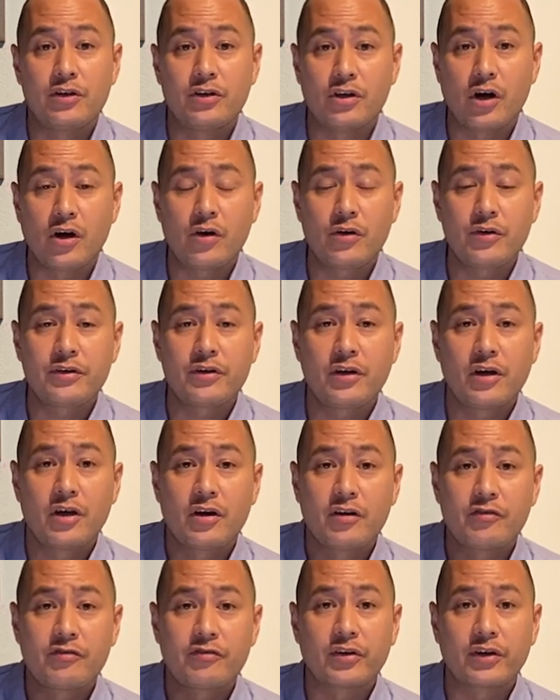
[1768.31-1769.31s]
Don't
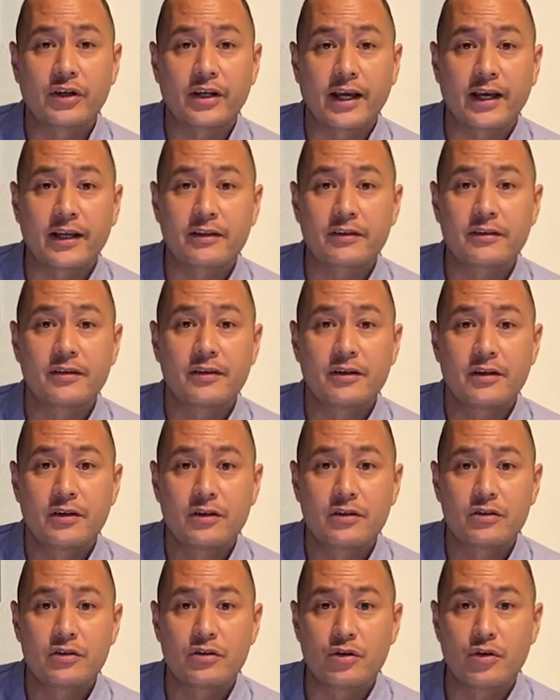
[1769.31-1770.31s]
forget
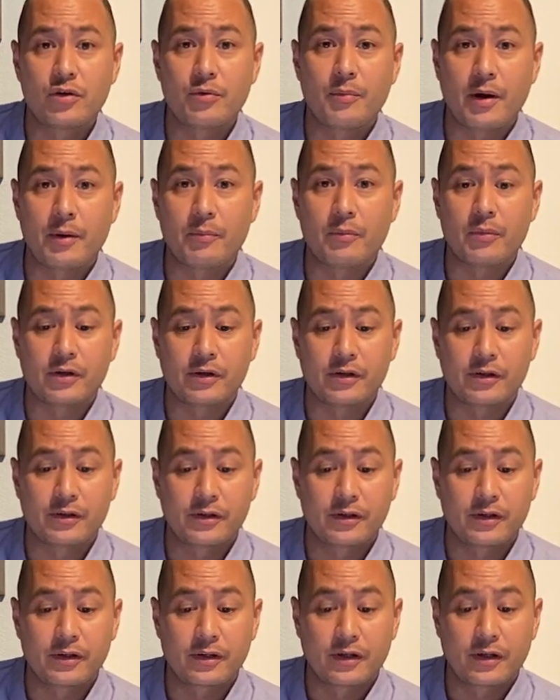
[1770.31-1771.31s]
to
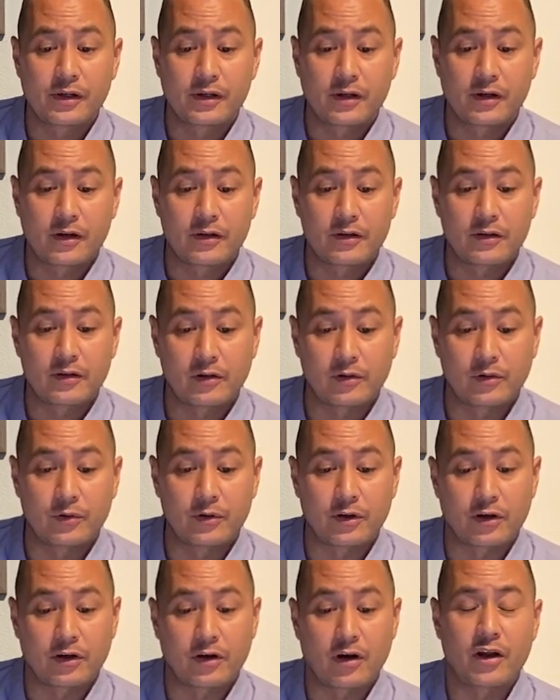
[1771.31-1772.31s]
remember the
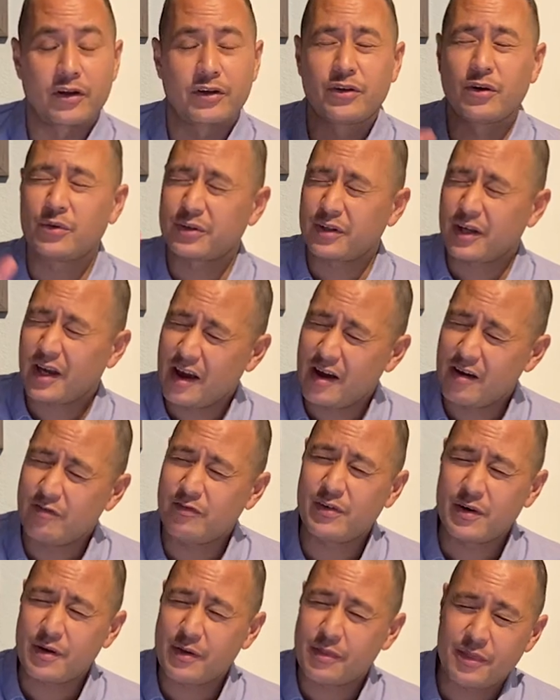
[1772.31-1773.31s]
Lord our God. Don't
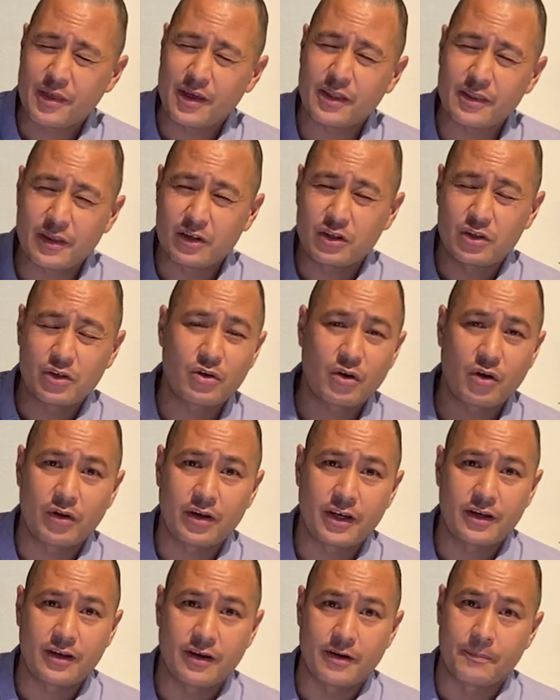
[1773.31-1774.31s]
ever think that you don't
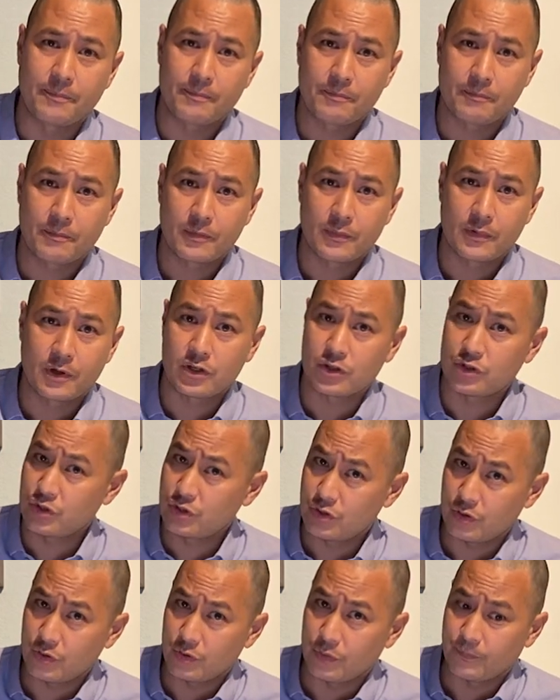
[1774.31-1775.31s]
need Him, because
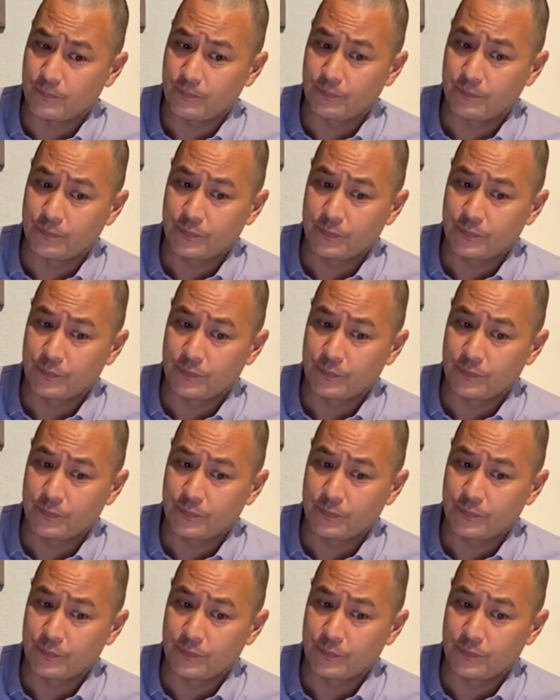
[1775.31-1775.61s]
you do.